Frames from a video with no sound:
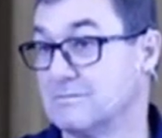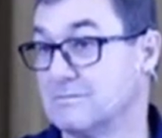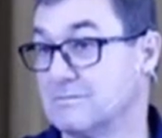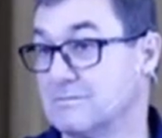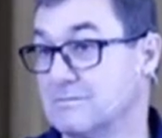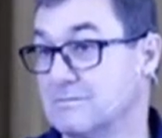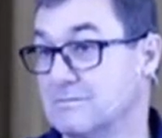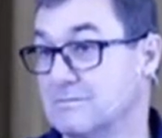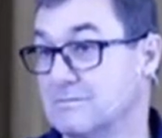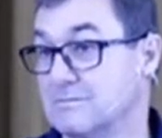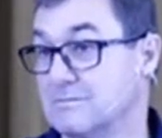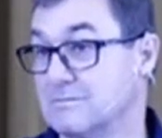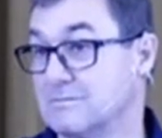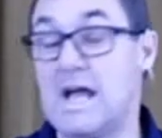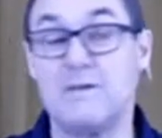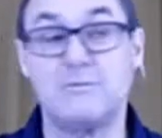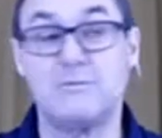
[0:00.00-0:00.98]
I have
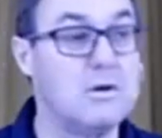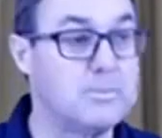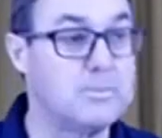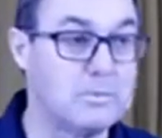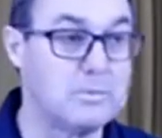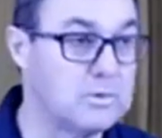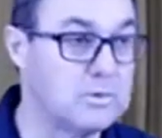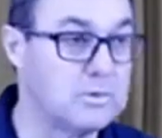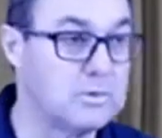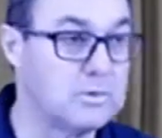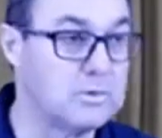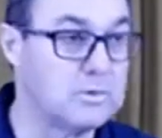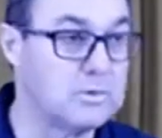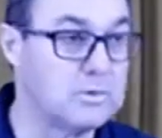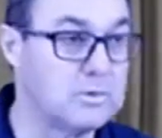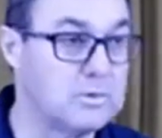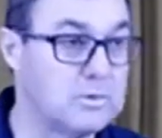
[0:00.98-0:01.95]
no problem with a
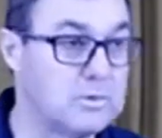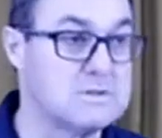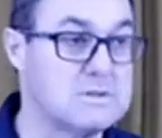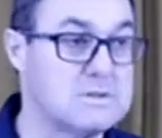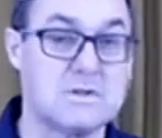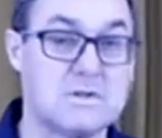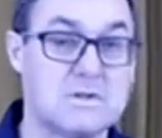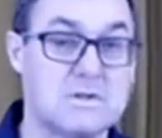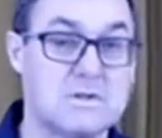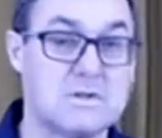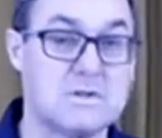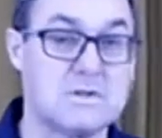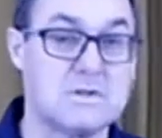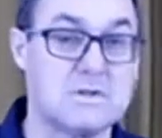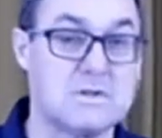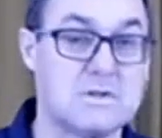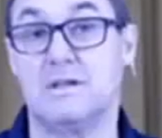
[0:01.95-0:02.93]
person disagreeing with
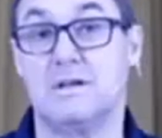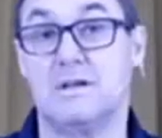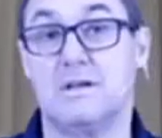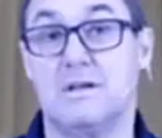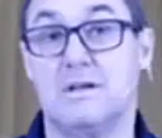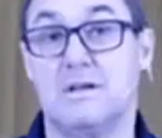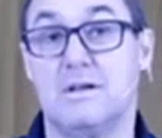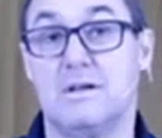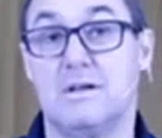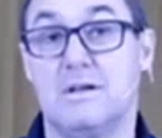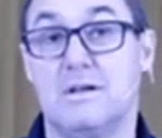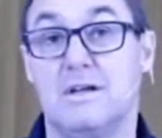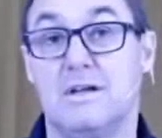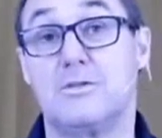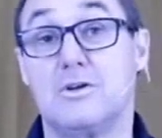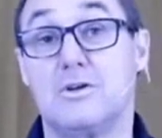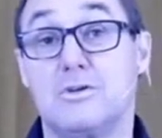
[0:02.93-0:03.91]
me if they are
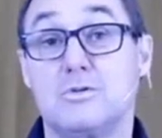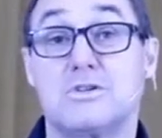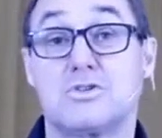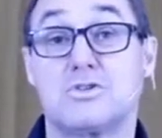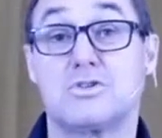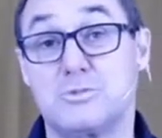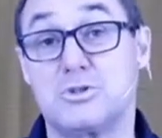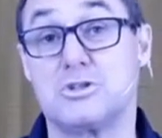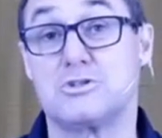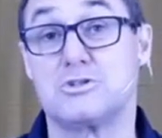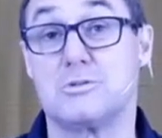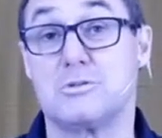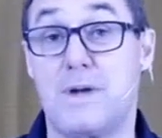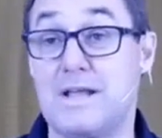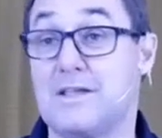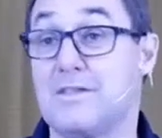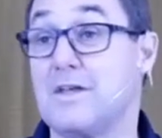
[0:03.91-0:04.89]
using scripture to
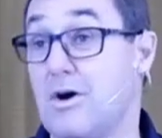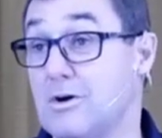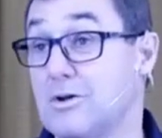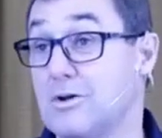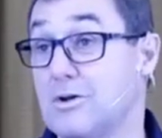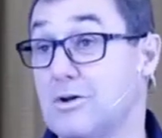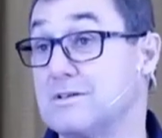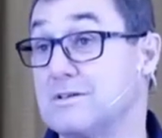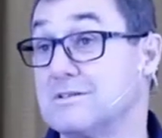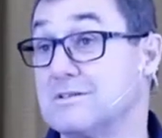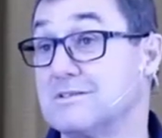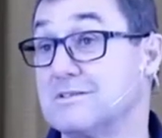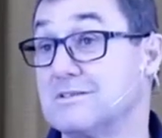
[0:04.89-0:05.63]
make their argument.